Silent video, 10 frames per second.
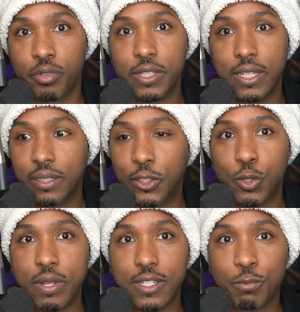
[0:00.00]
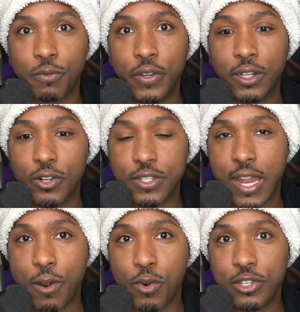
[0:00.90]
breathing humans with fingers,
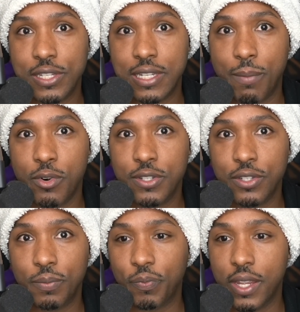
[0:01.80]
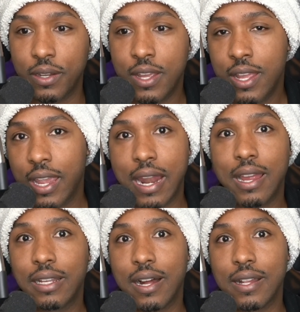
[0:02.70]
and it weren't just numbers and
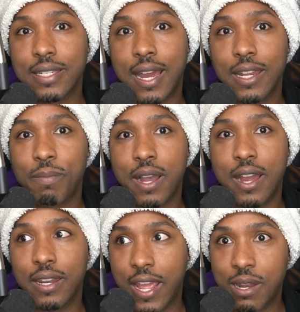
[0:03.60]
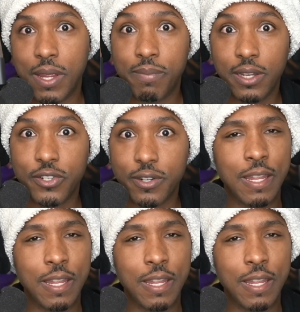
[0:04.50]
icons hiding behind an anime picture.